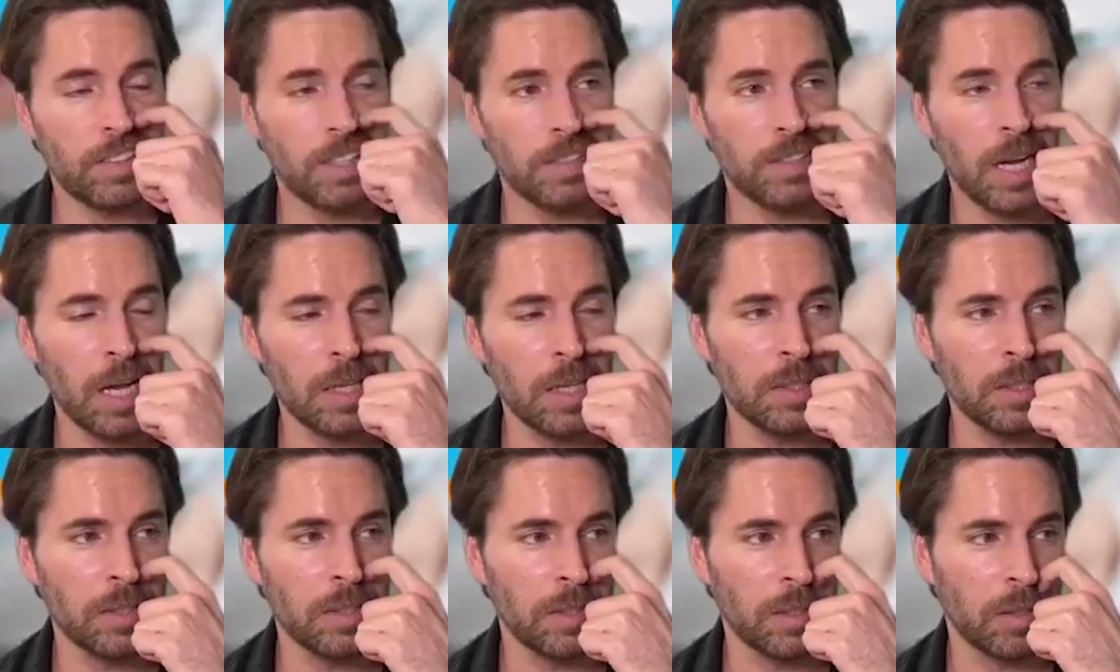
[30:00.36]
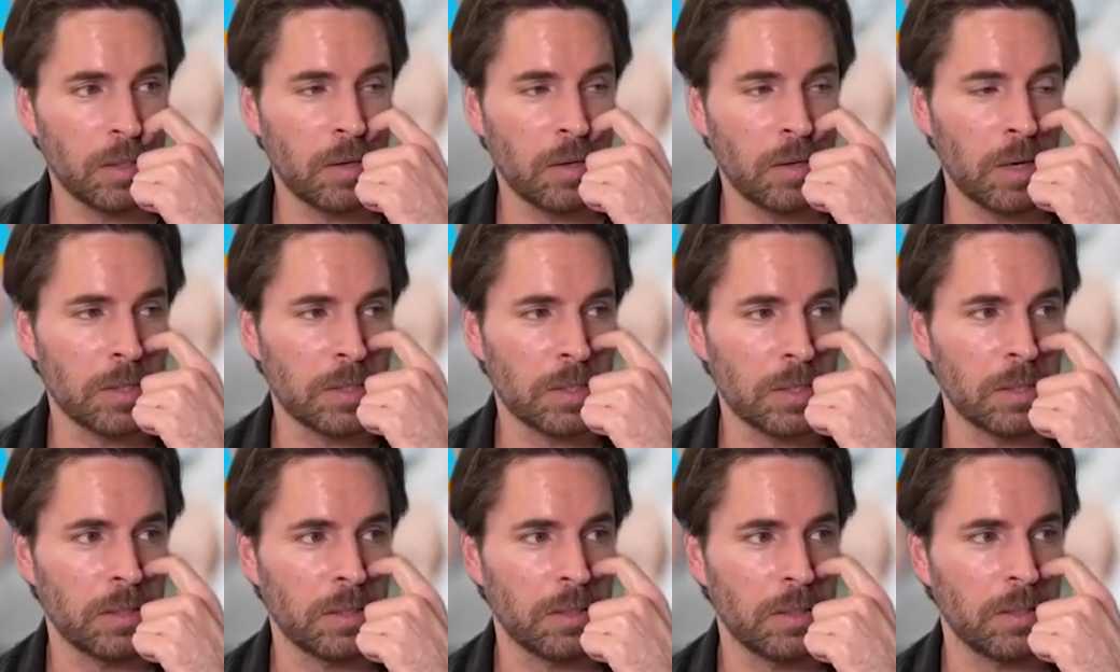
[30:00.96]
to answer your
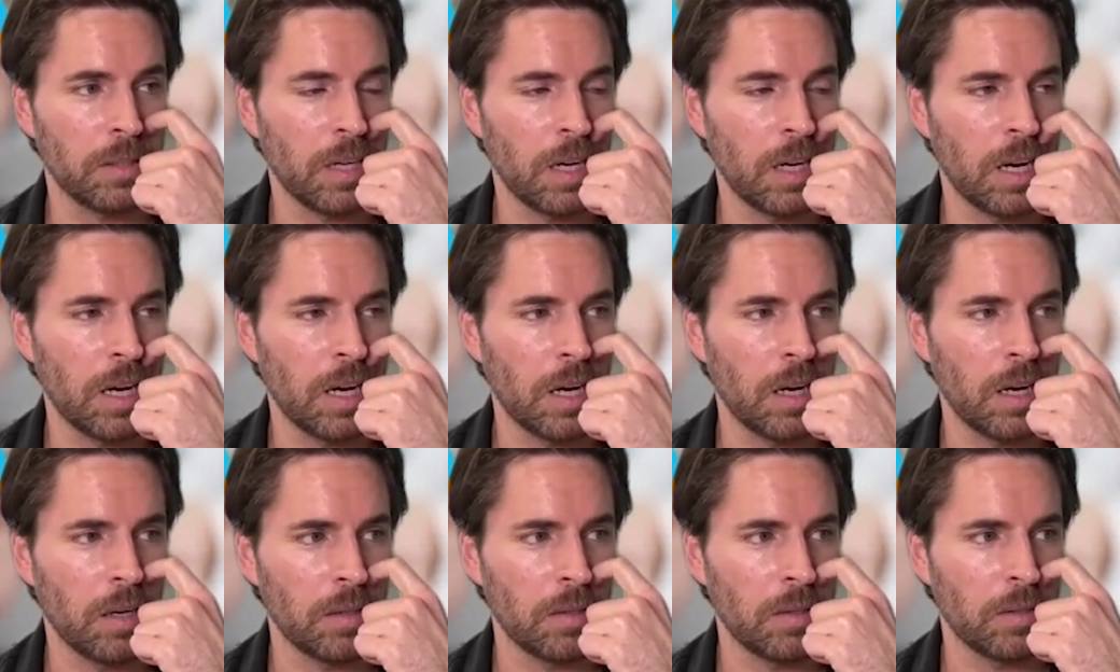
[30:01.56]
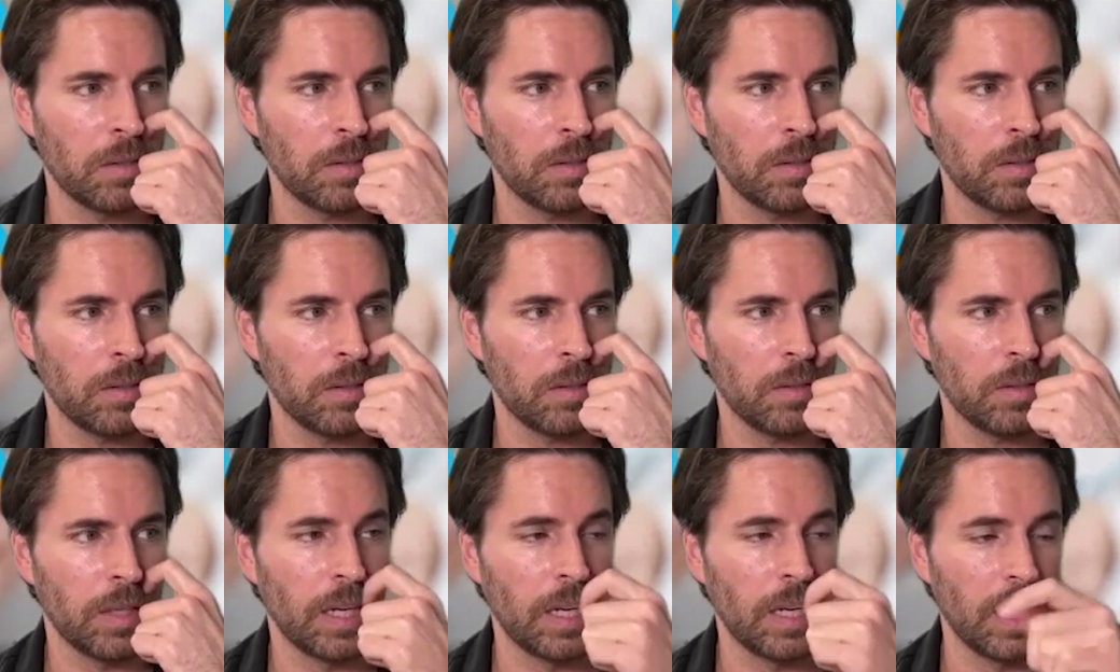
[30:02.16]
question
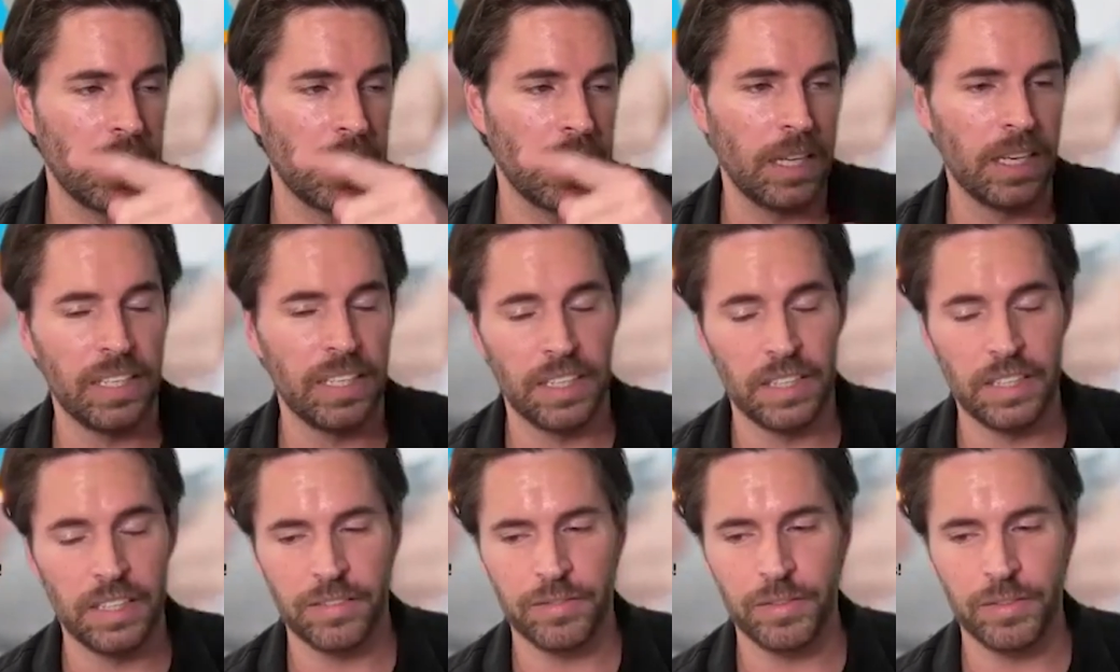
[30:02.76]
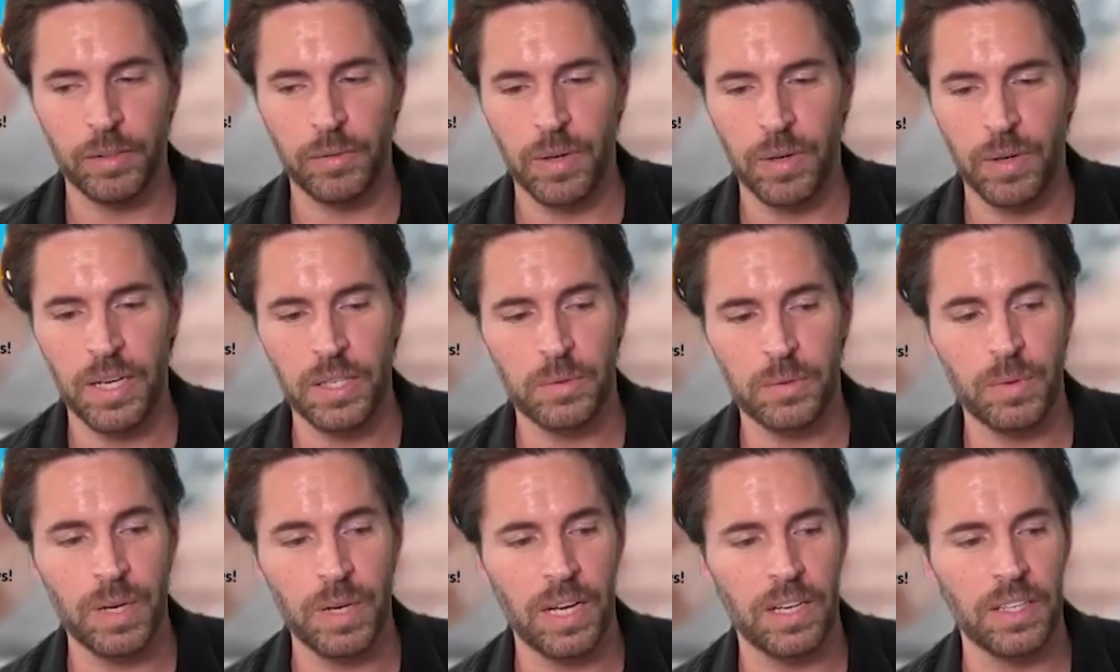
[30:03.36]
in a different way
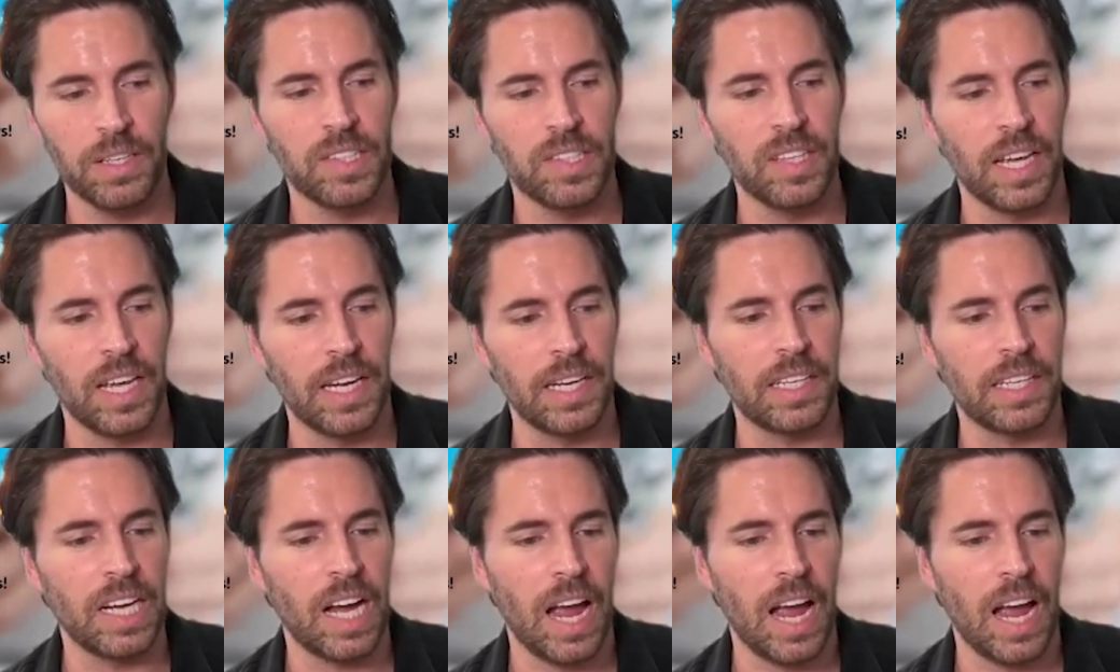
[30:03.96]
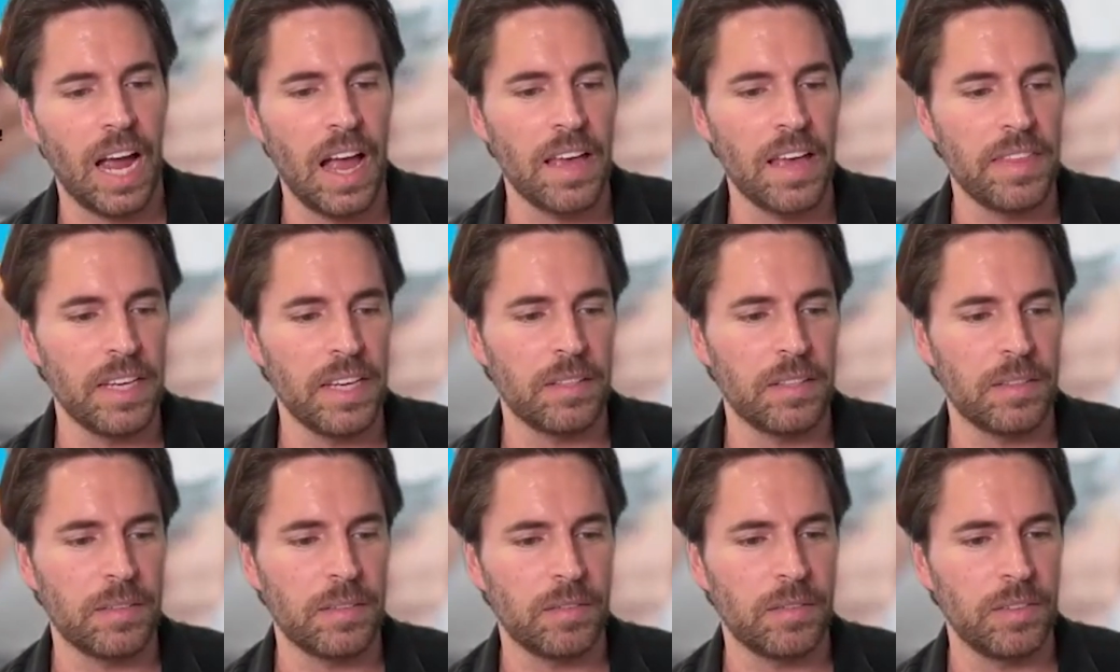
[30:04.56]
as well, is like, I
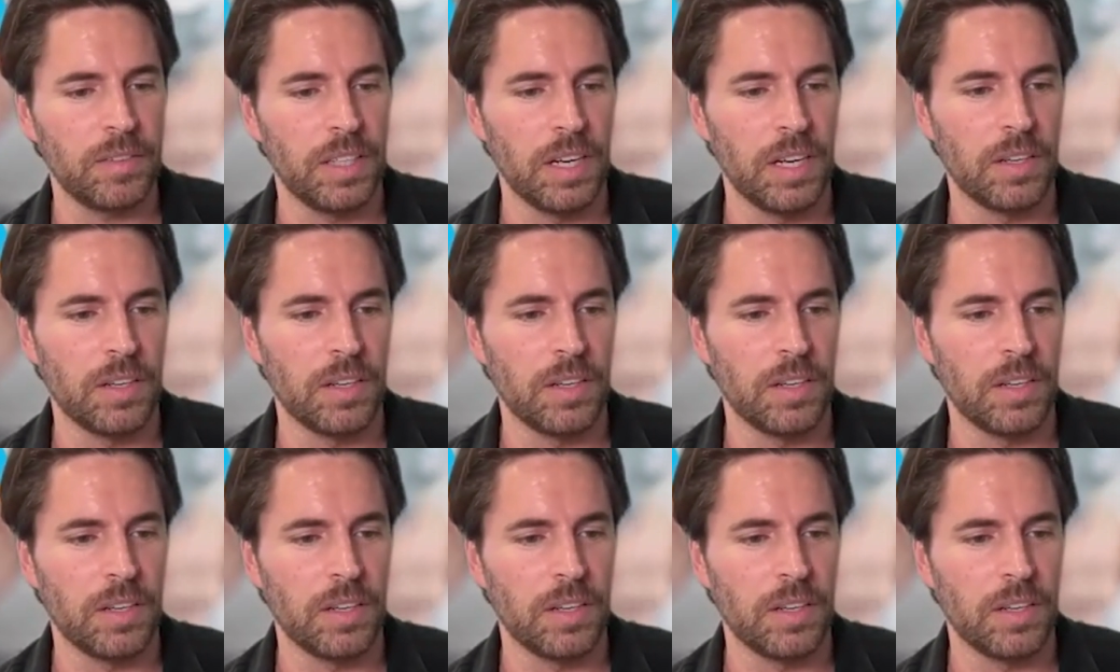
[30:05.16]
think,